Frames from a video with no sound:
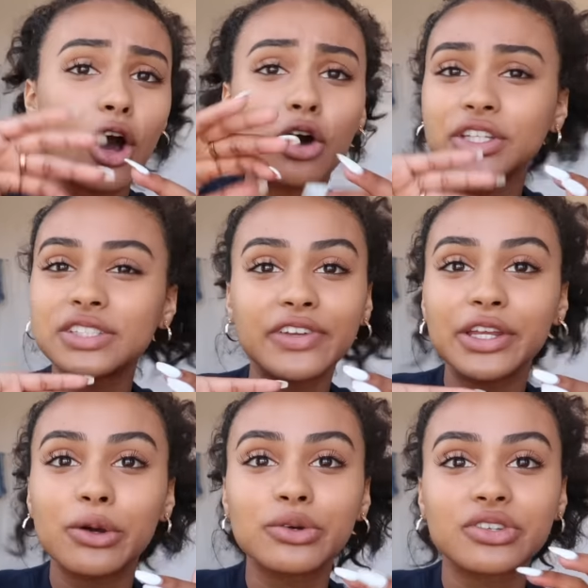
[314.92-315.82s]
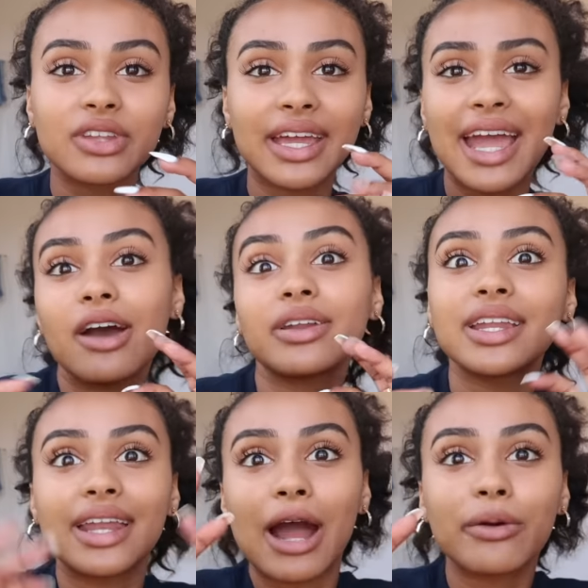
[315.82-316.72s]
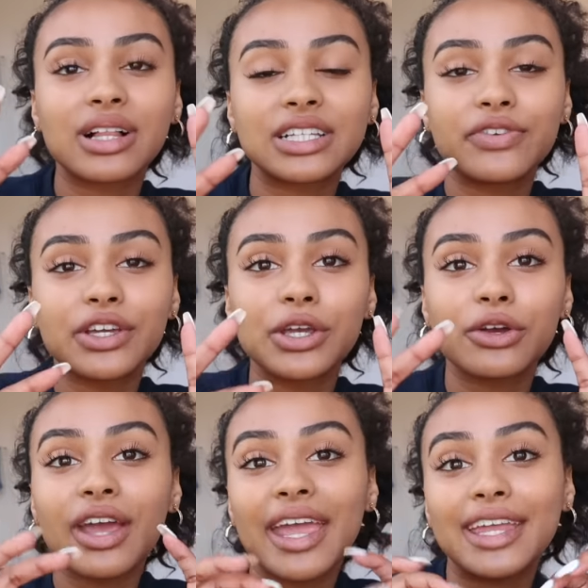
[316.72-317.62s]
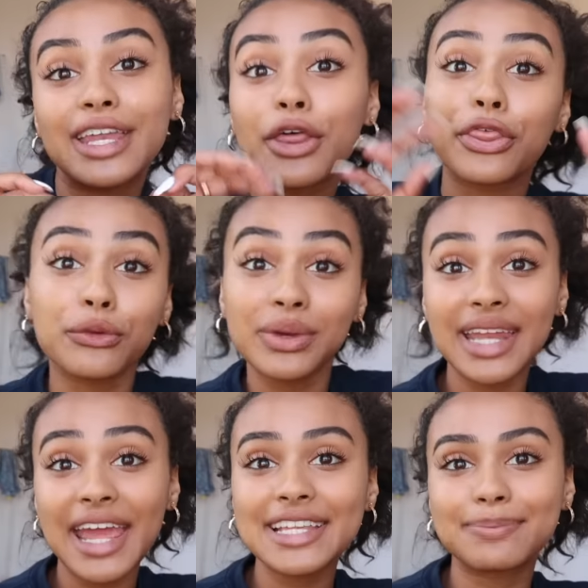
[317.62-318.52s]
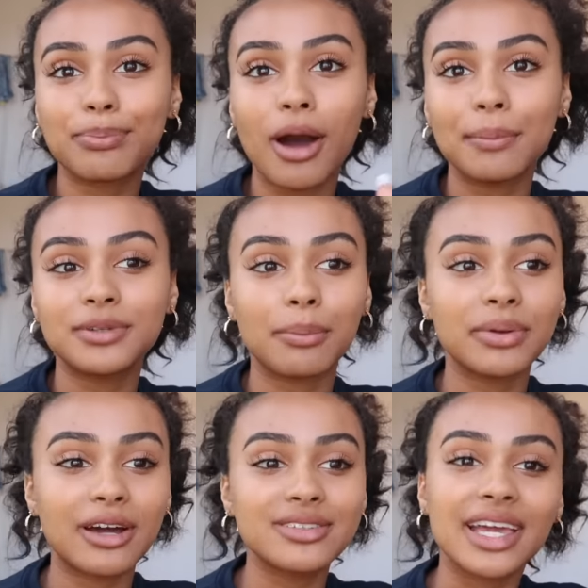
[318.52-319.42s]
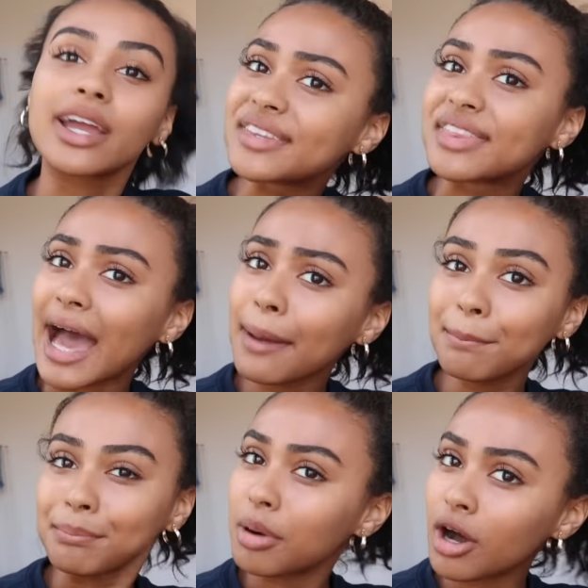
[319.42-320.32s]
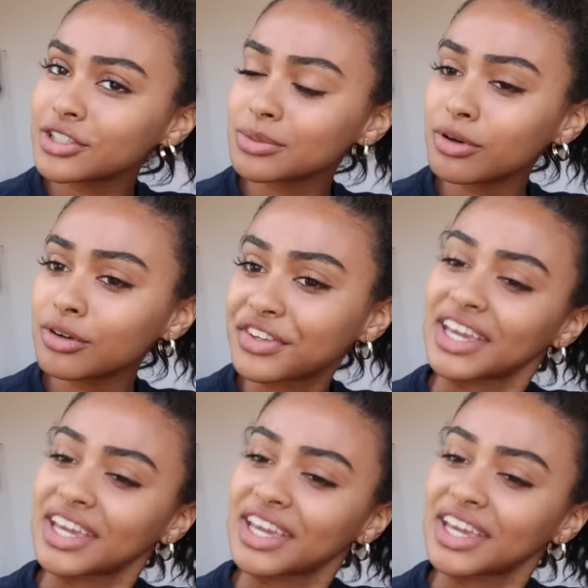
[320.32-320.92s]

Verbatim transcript: and all these videos on like how to get an hourglass figure in three days popped up and I was like, is that possible?